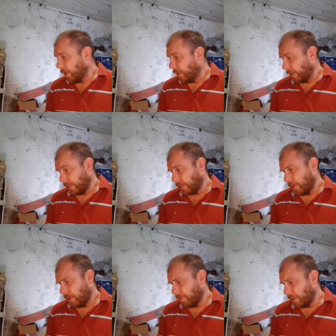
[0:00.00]
Yeah, so
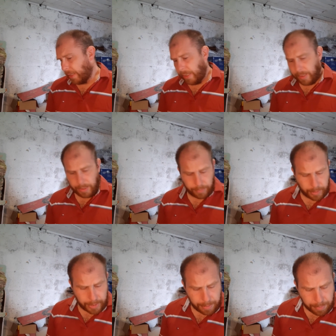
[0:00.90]
hopefully I've got a
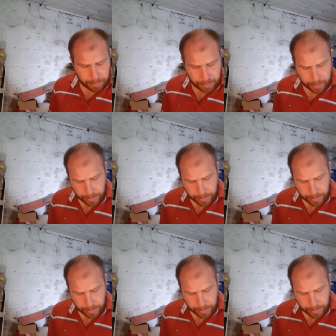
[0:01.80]
heap of